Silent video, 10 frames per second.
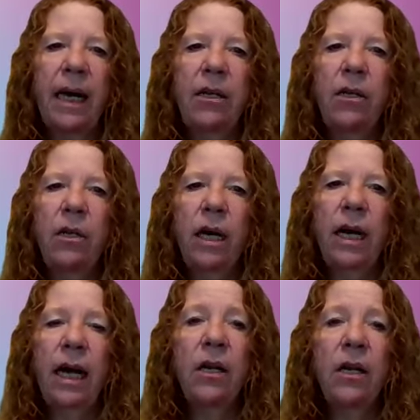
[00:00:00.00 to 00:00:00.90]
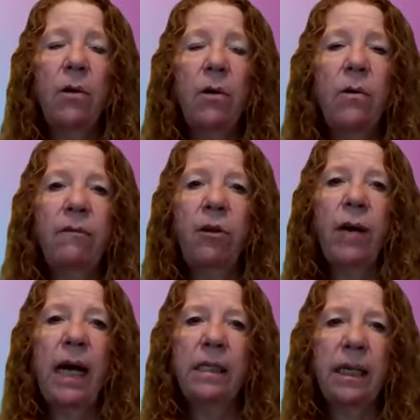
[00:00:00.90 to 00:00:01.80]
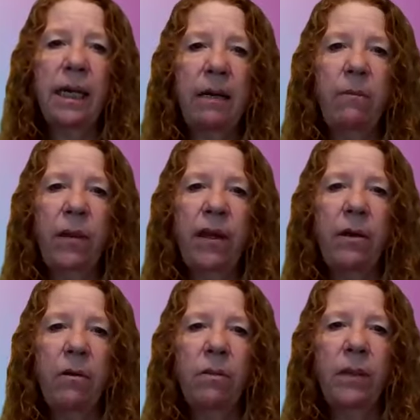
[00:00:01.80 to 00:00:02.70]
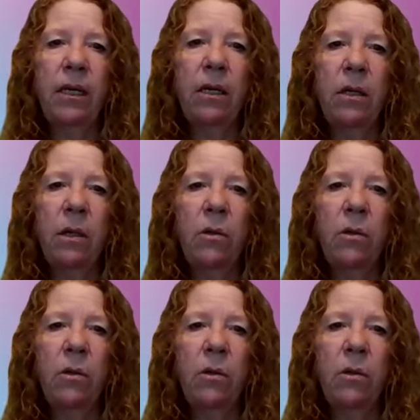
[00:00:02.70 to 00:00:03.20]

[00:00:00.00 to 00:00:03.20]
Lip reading: And I know that if you ask anyone that knows me,